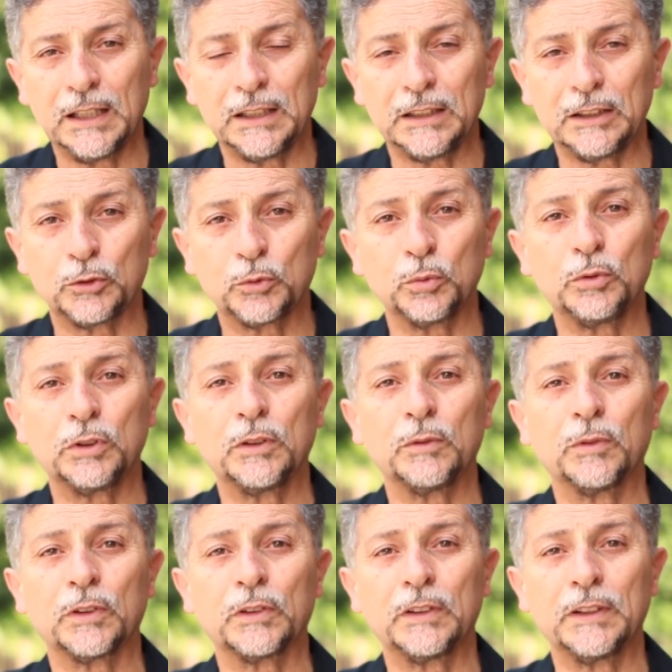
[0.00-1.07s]
more
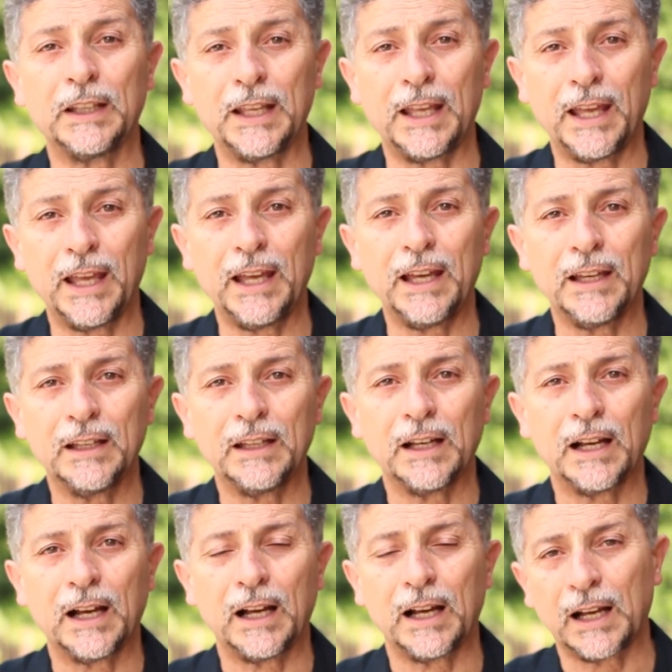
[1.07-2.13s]
importantly,
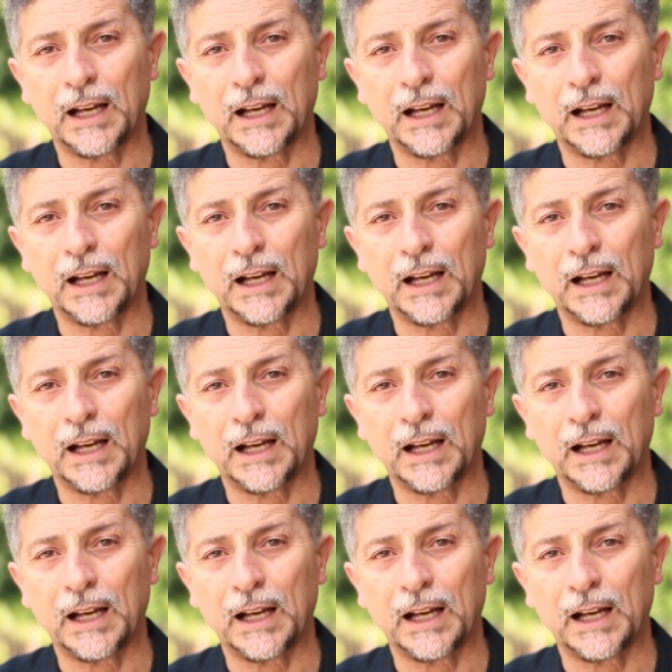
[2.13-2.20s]
liberating?